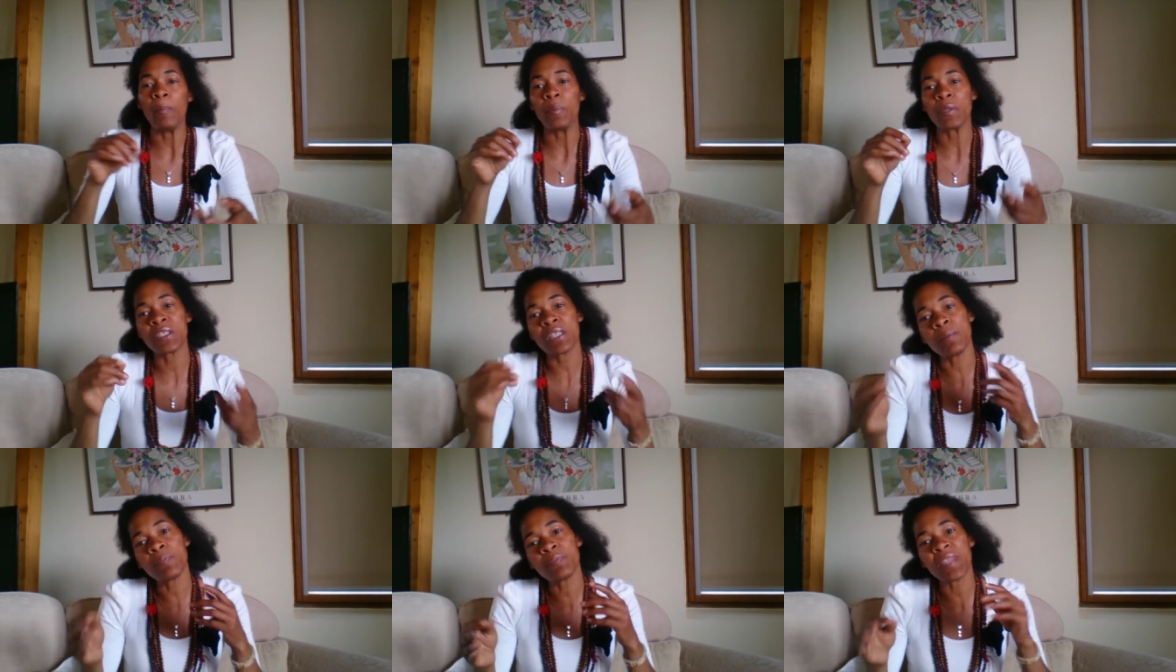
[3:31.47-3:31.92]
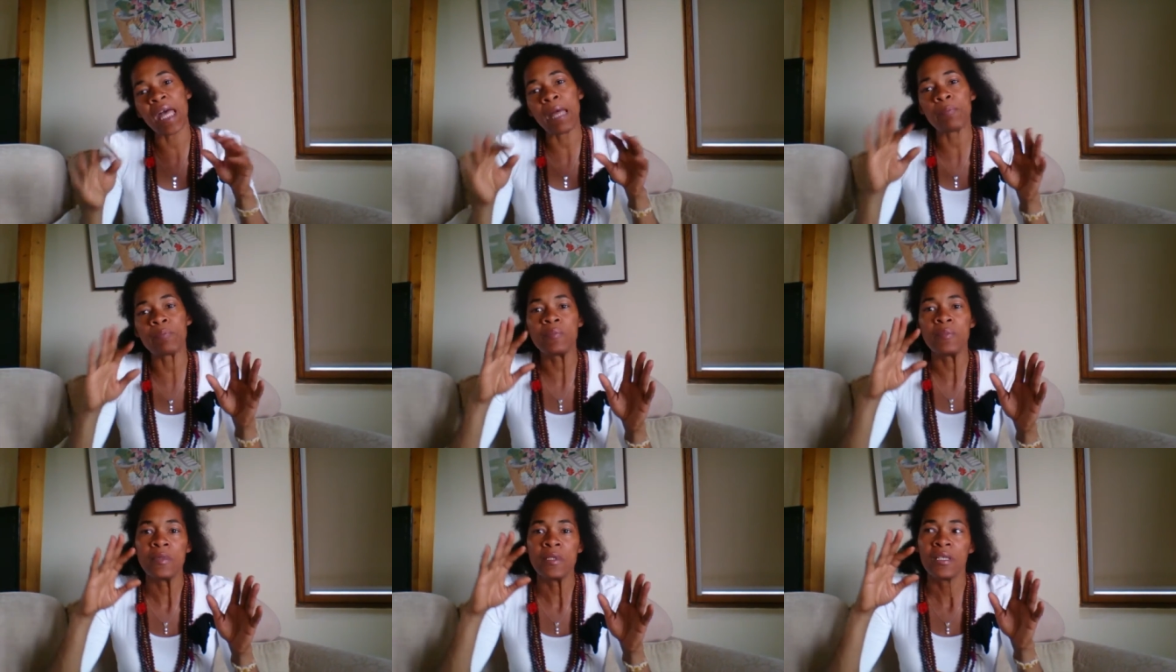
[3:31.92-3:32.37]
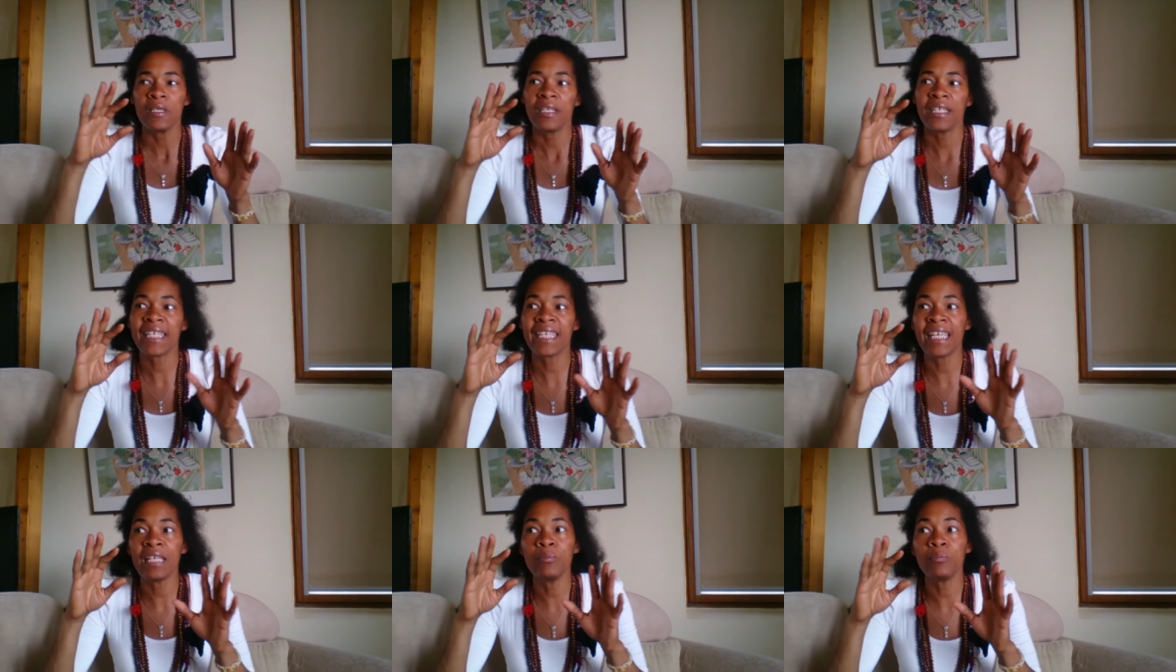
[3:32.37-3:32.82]
sometimes
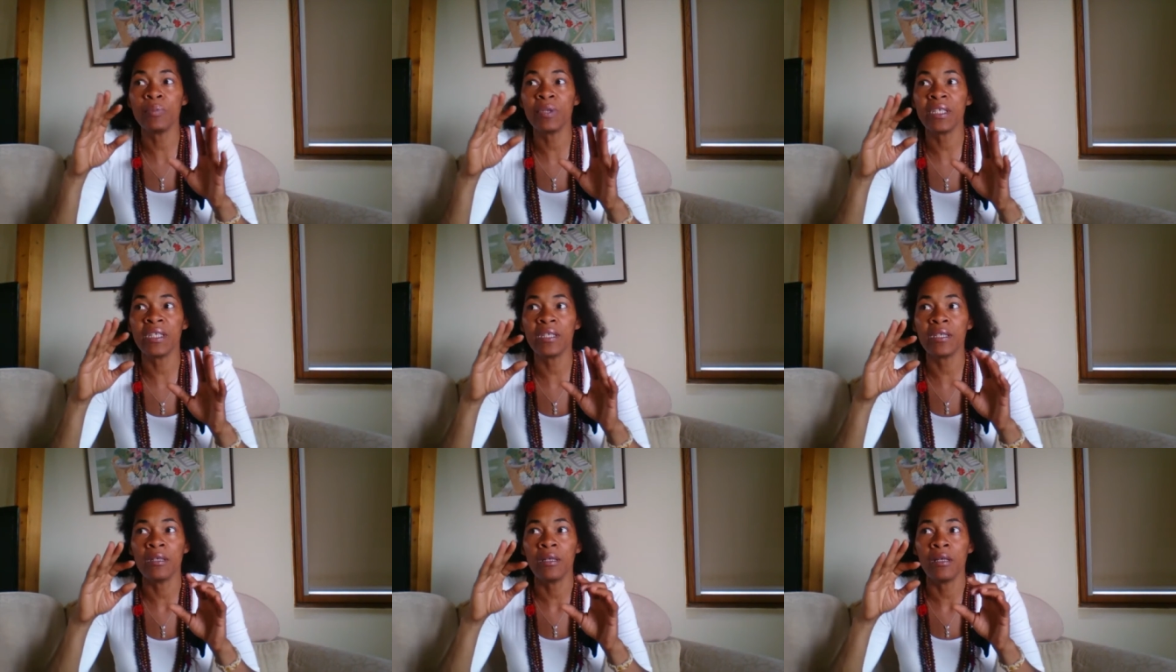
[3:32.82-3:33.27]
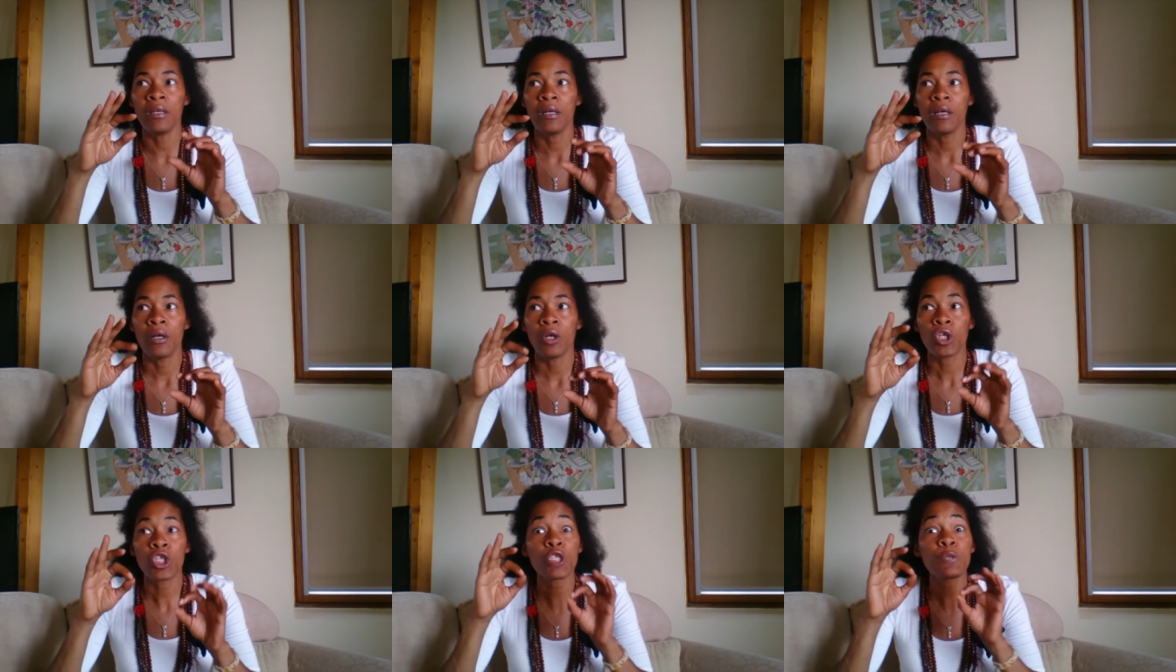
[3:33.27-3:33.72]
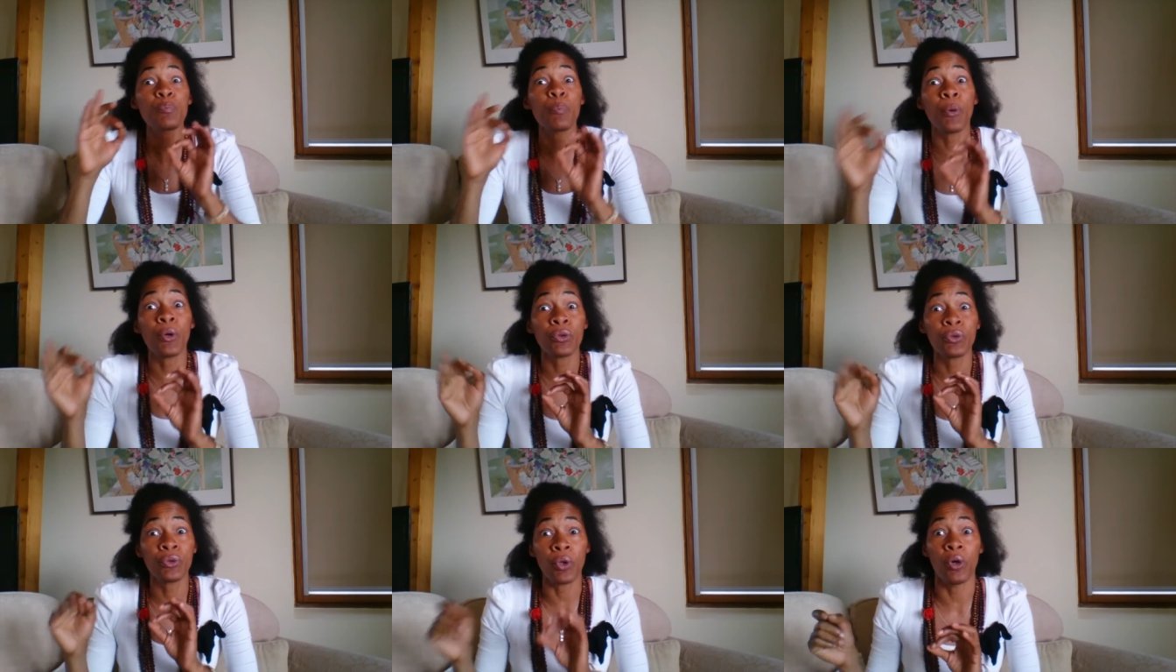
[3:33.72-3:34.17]
it can be
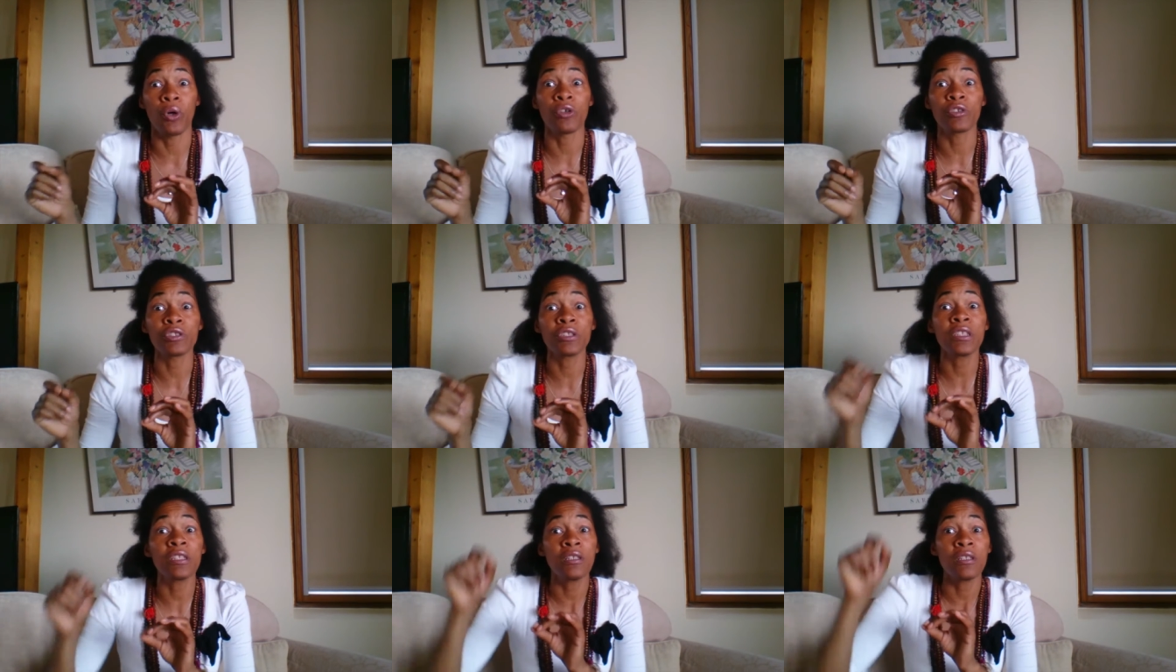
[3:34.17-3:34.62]
spot on